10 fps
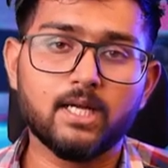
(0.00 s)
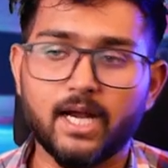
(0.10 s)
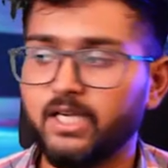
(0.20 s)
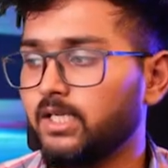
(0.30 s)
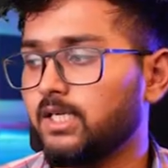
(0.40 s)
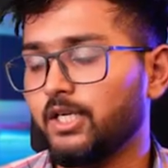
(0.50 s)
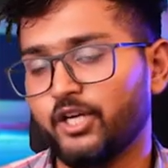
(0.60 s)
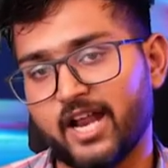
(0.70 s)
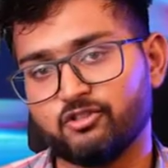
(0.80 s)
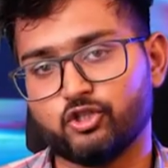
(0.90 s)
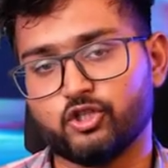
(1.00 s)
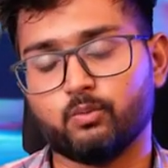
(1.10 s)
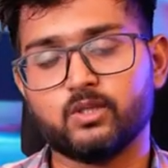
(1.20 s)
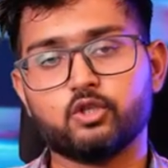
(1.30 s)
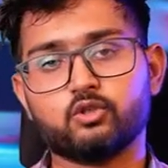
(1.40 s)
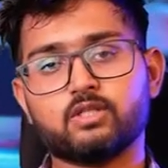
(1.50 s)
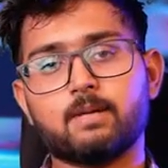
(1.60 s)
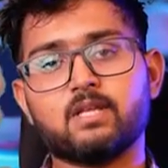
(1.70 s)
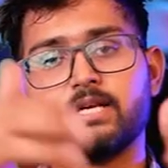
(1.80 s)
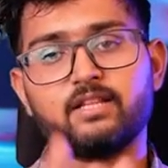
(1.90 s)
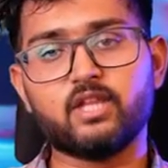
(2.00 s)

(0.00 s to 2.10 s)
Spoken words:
cut transition, which looks something like